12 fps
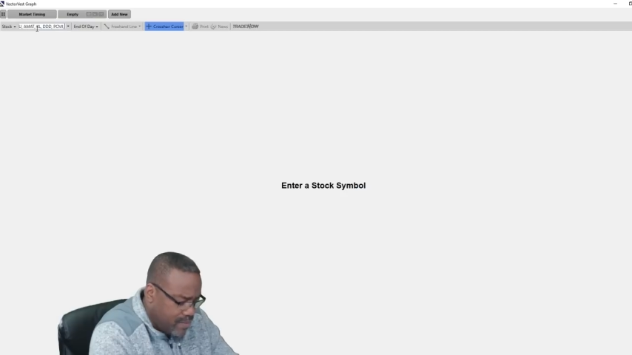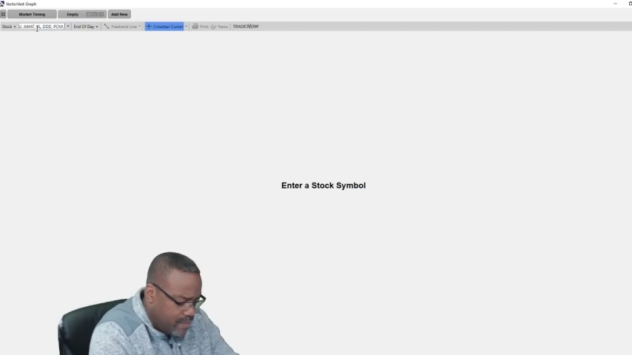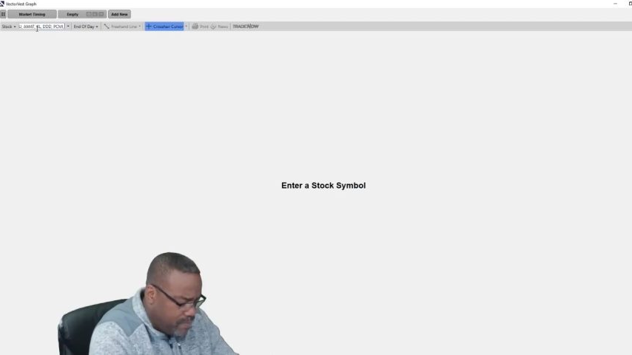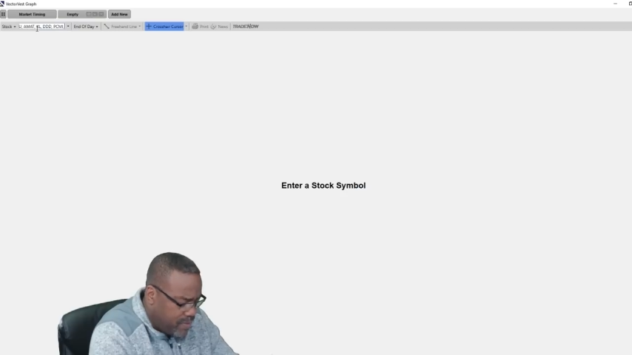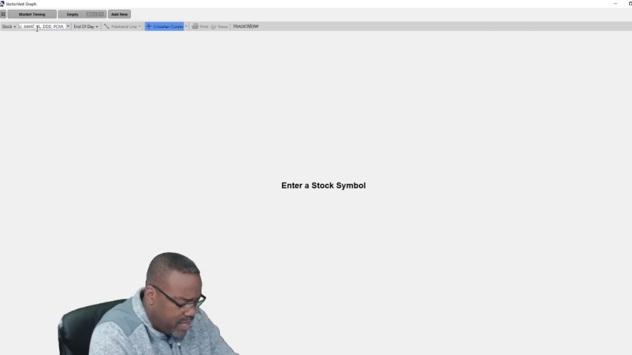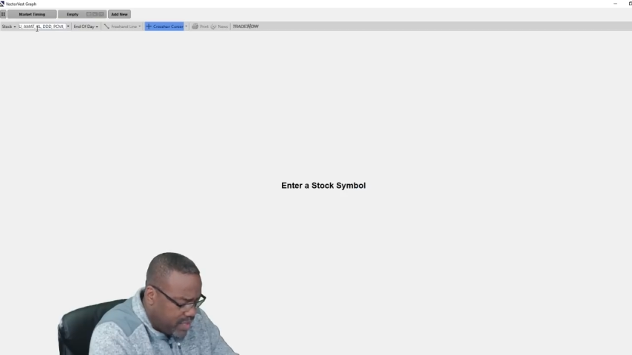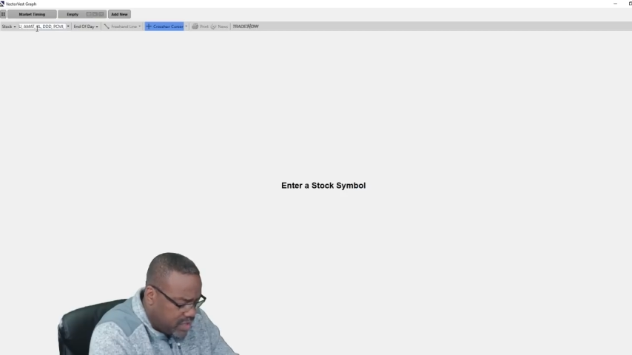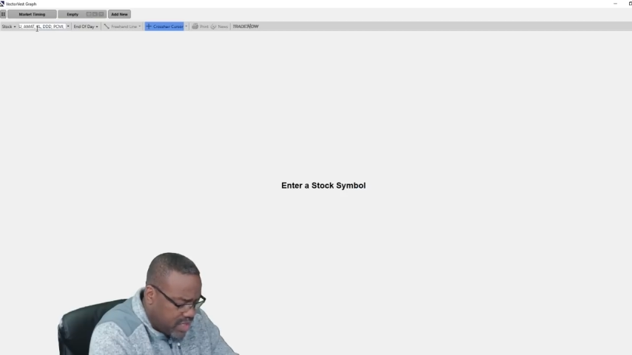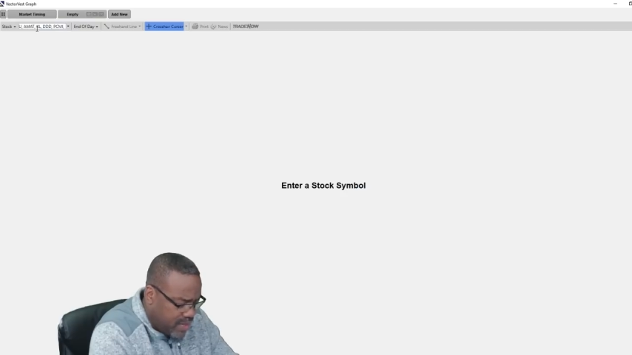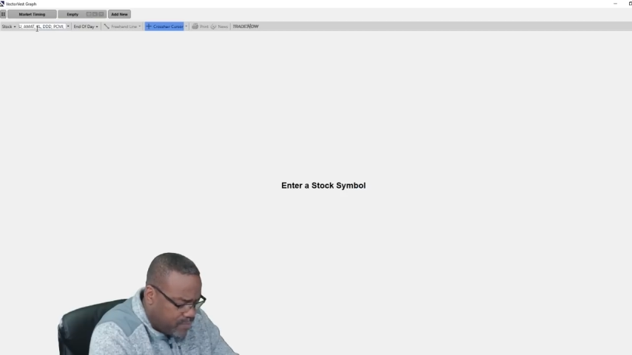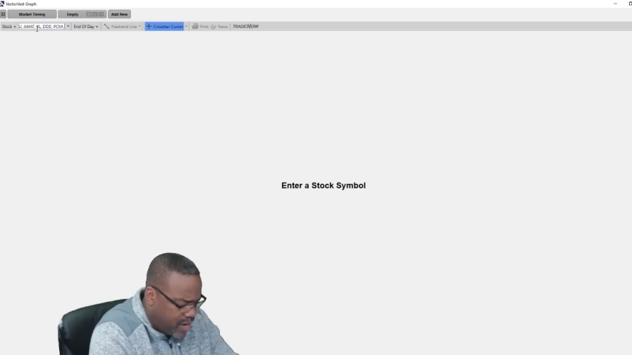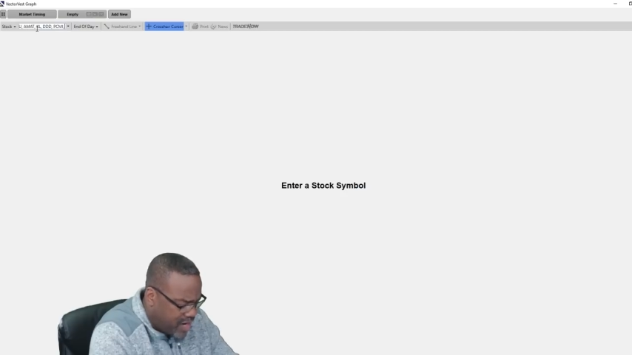P
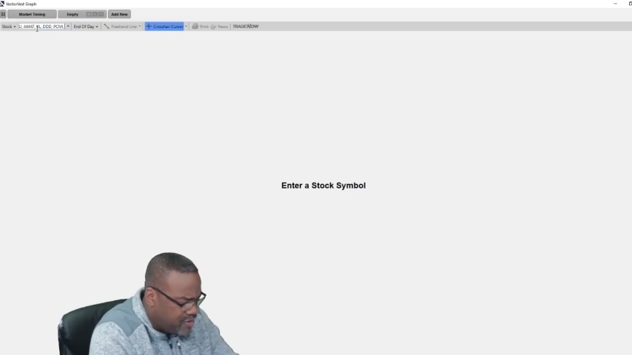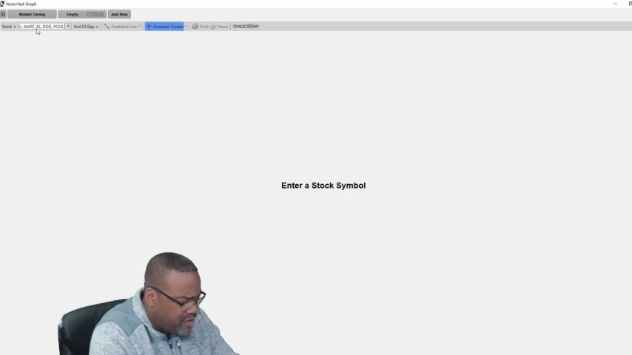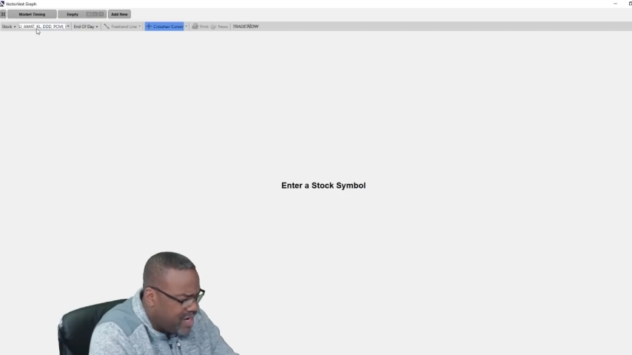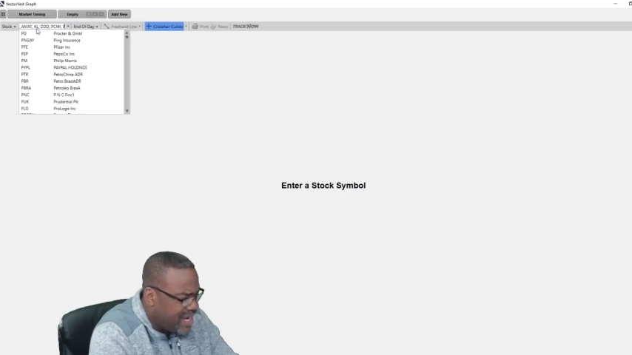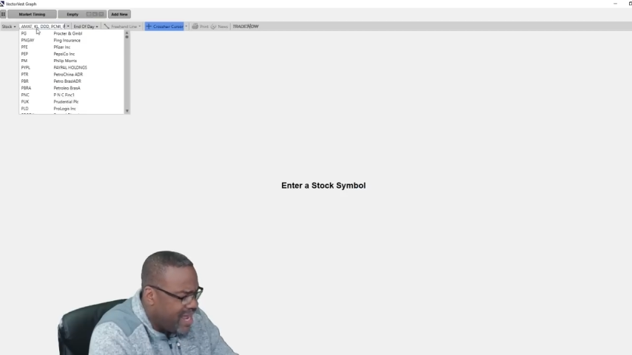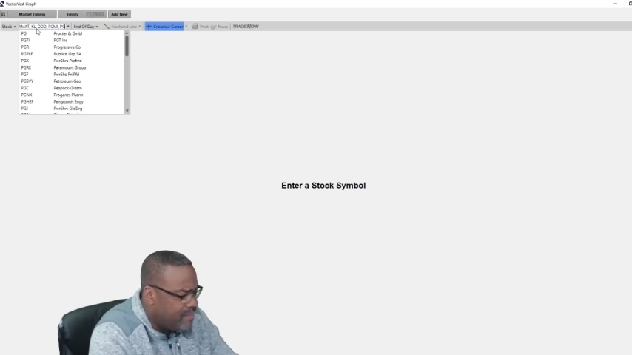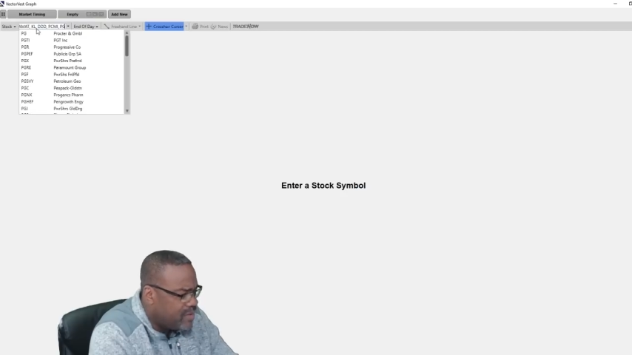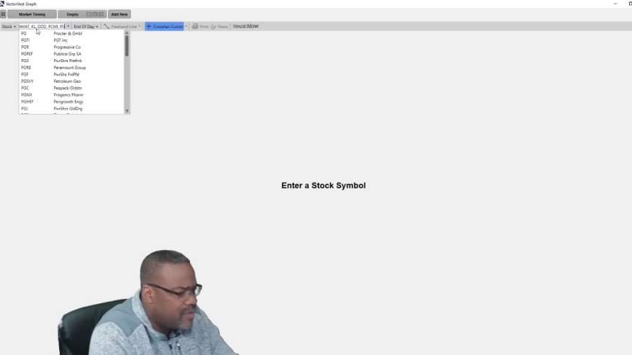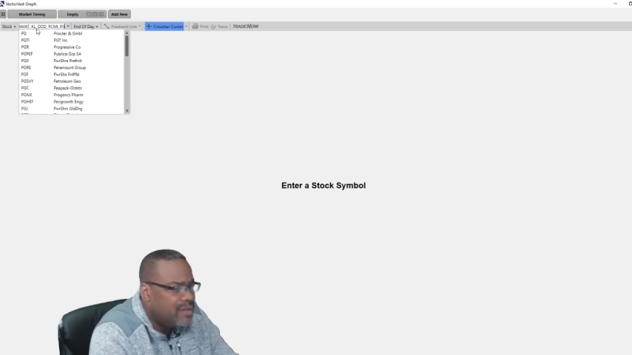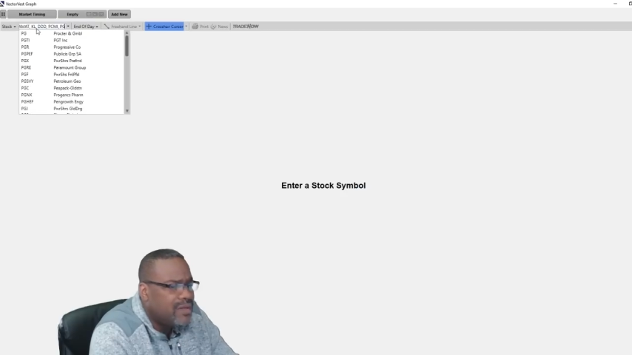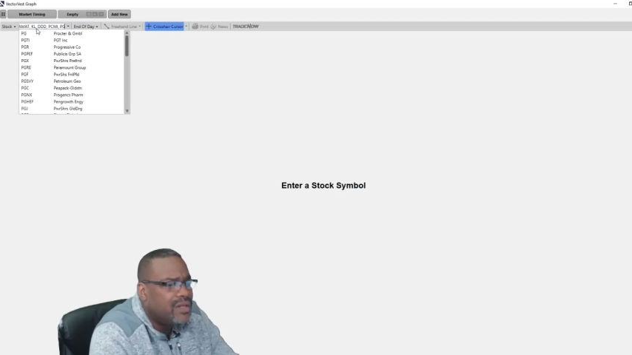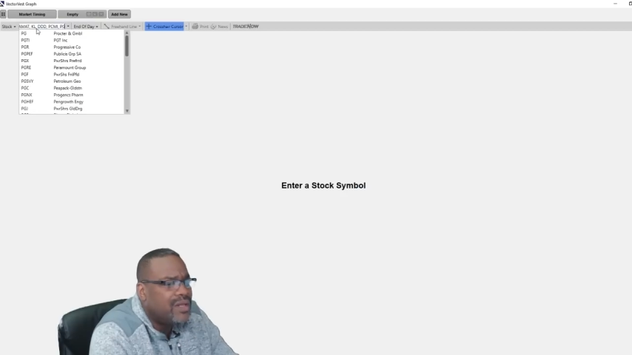G, Procter and
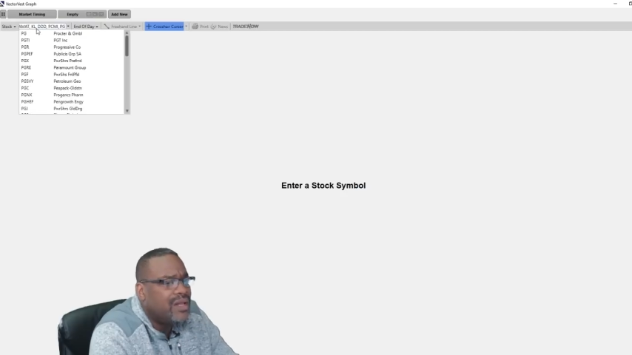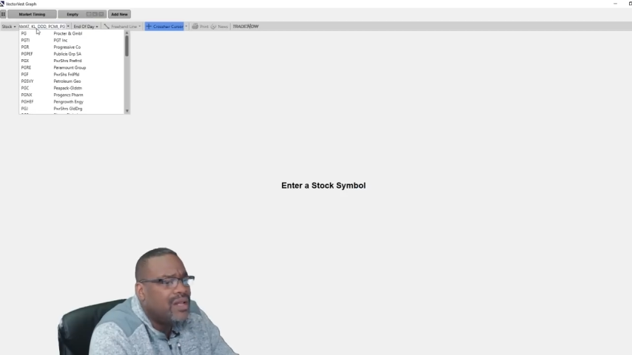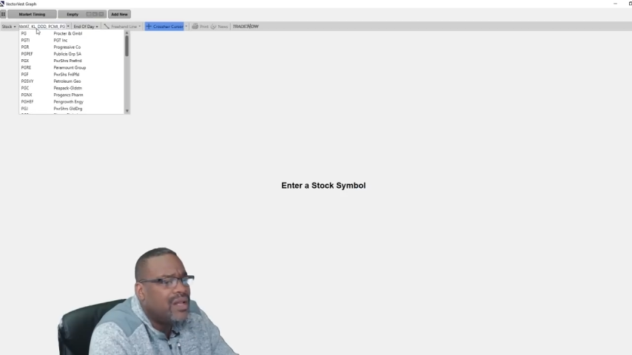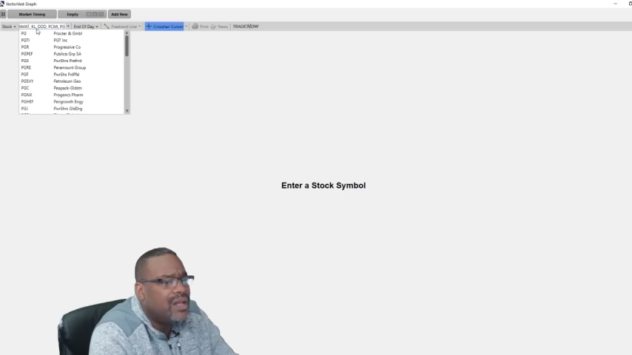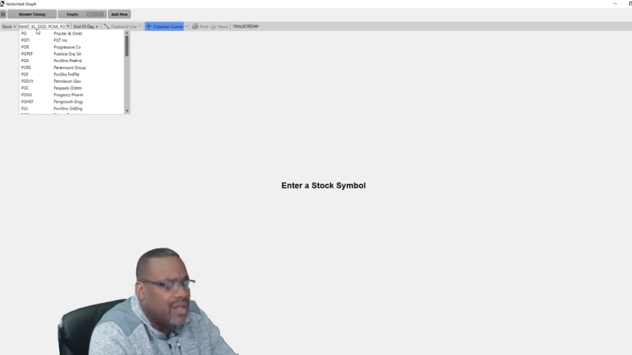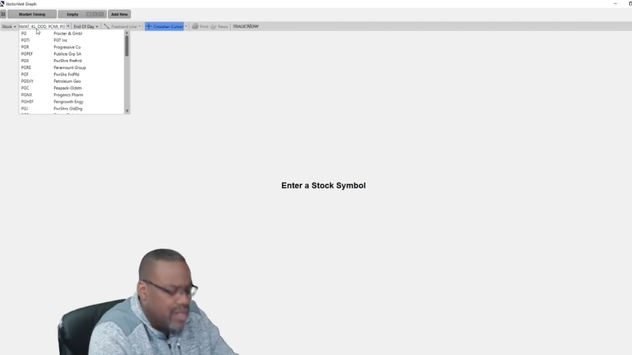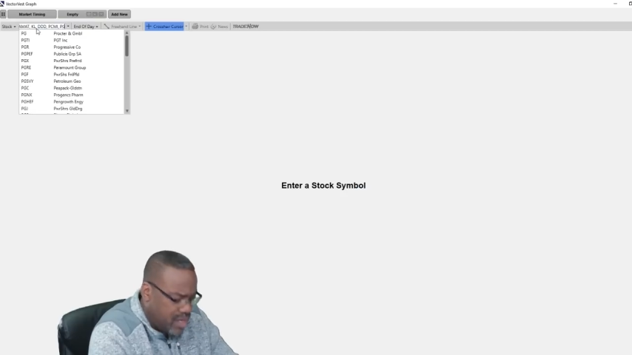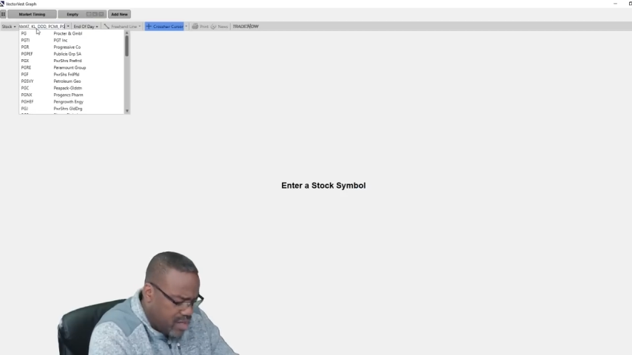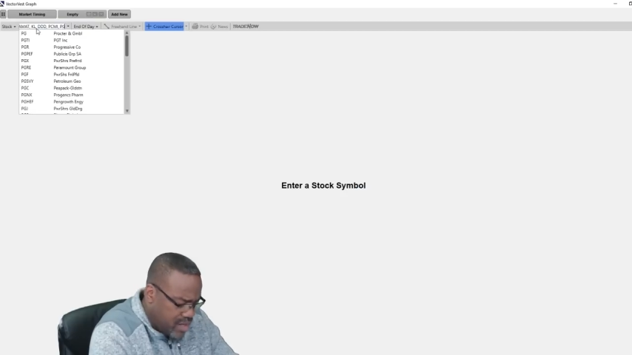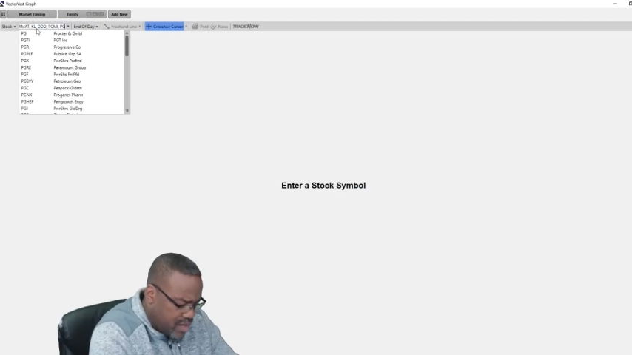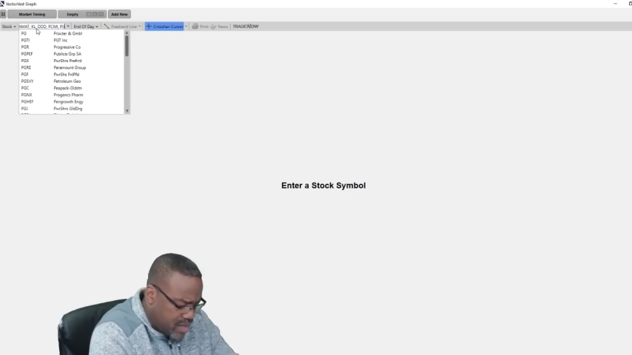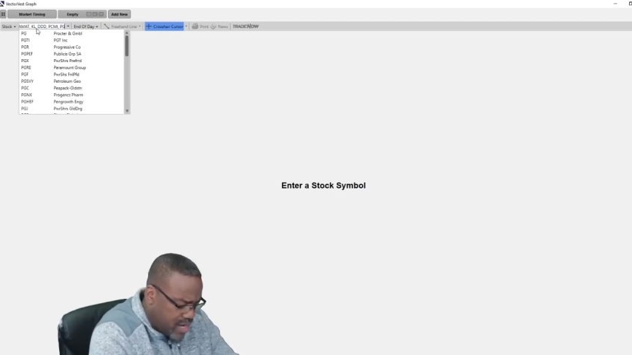Gamble,
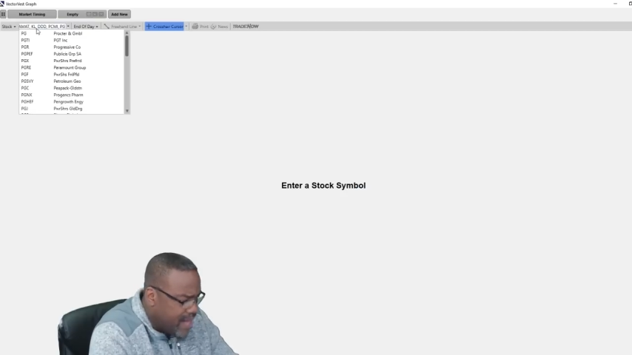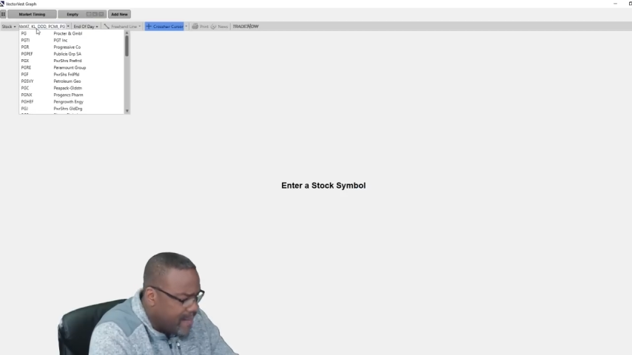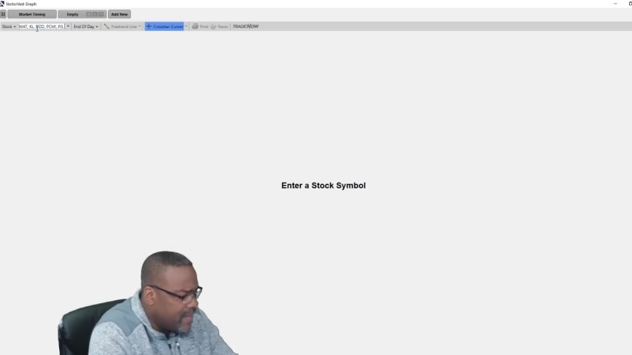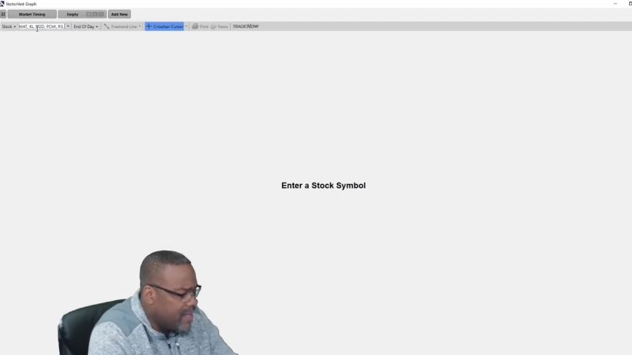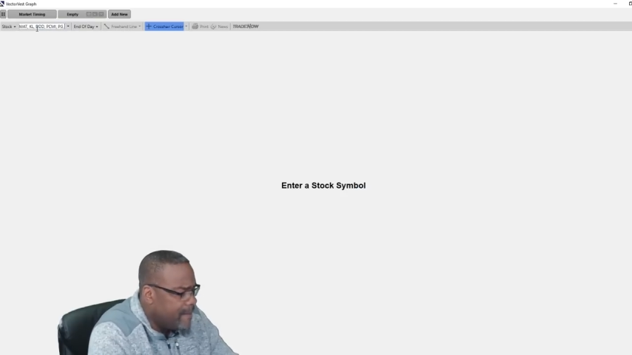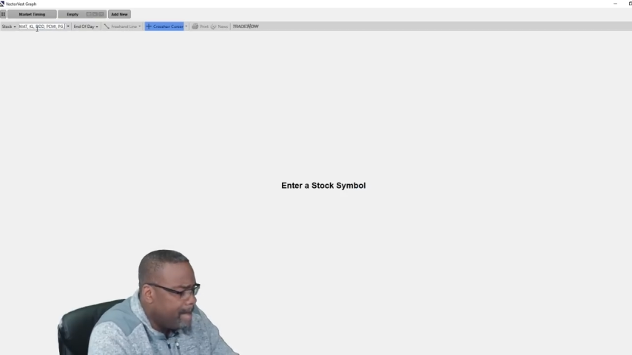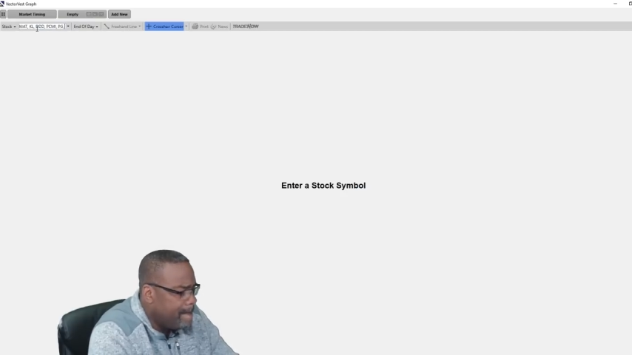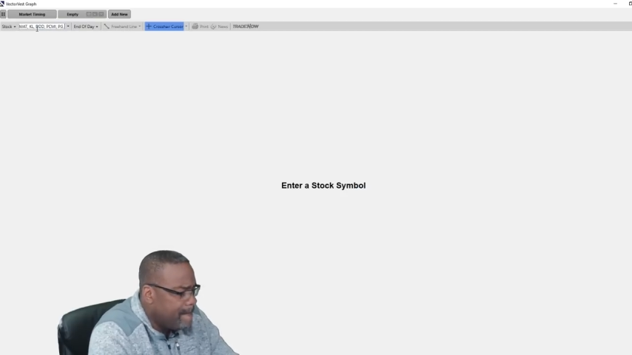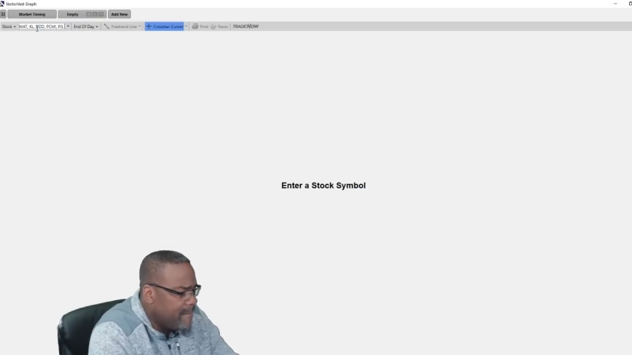uh, comma.